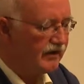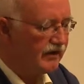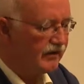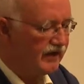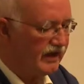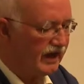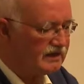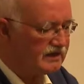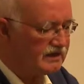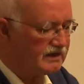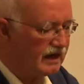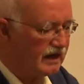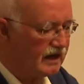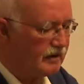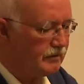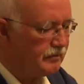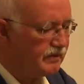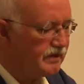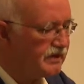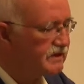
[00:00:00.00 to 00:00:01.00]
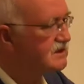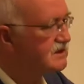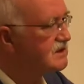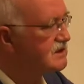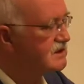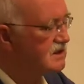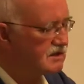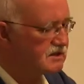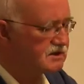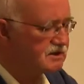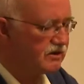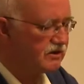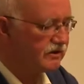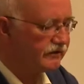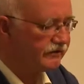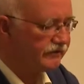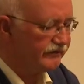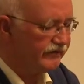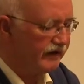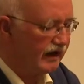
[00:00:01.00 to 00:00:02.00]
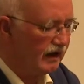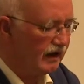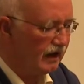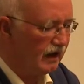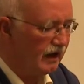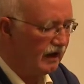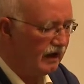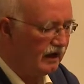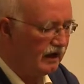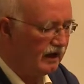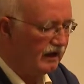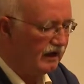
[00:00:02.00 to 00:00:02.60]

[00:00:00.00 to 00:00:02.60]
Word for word: that time that Caesar fell